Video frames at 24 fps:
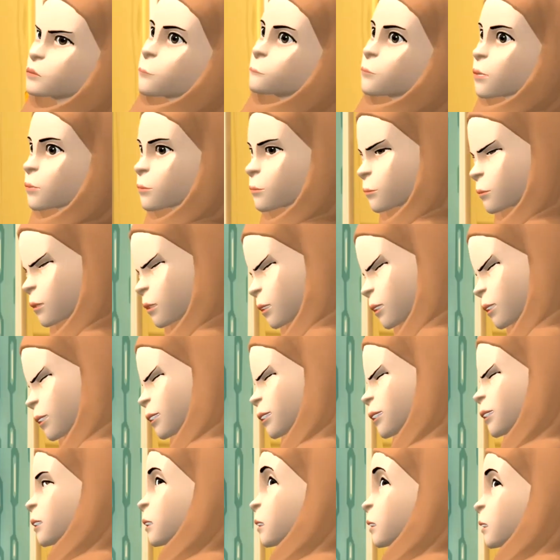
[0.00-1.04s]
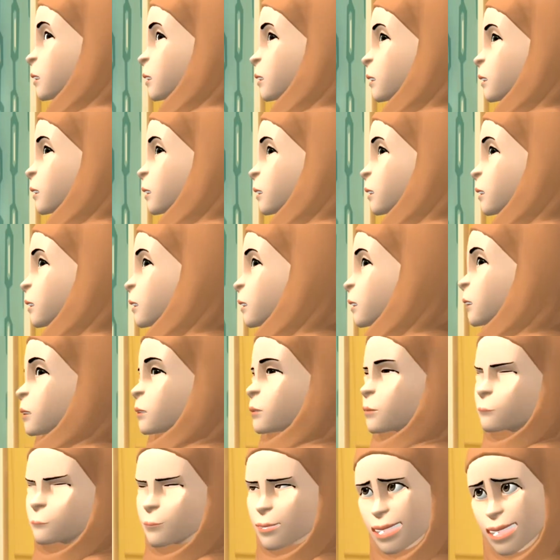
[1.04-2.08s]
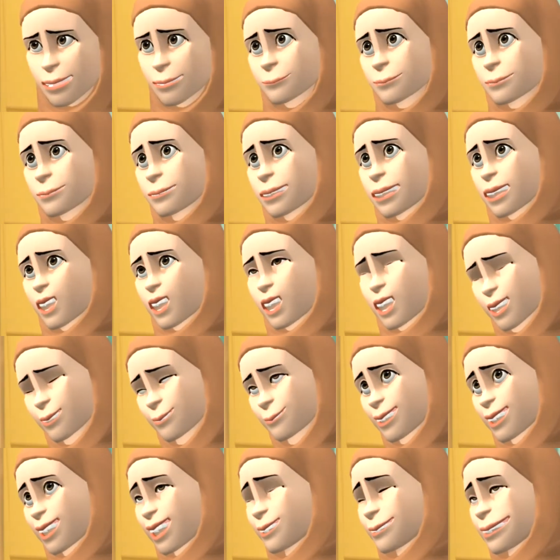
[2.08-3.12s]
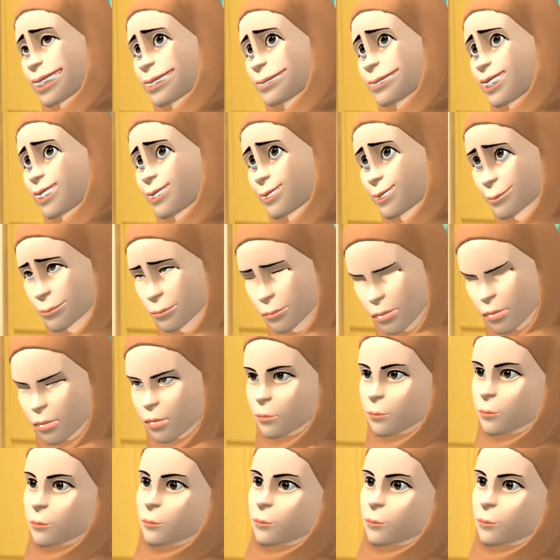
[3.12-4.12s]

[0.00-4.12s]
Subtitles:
Yeah. So, where will we go on this weekend?